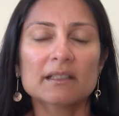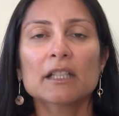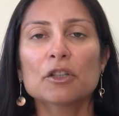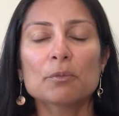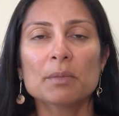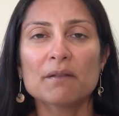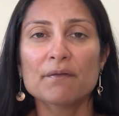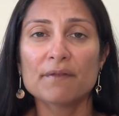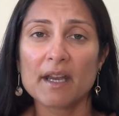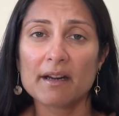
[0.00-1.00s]
they're going to be
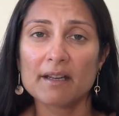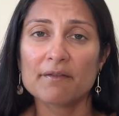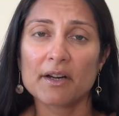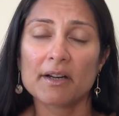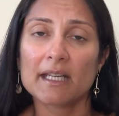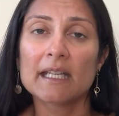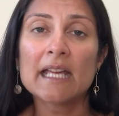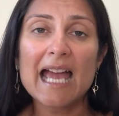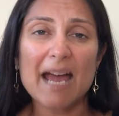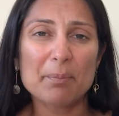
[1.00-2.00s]
very, very
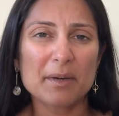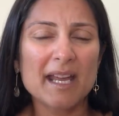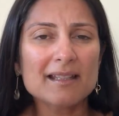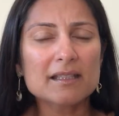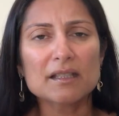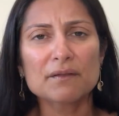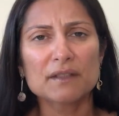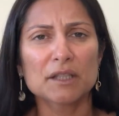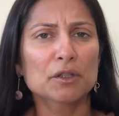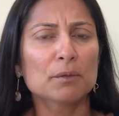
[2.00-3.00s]
apprehensive.
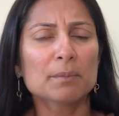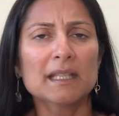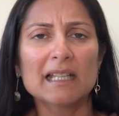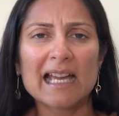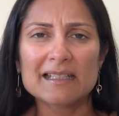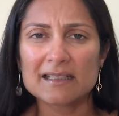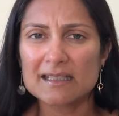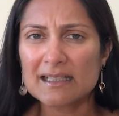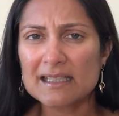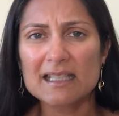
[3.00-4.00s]
They're going to be
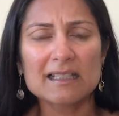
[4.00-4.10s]
antagonistic.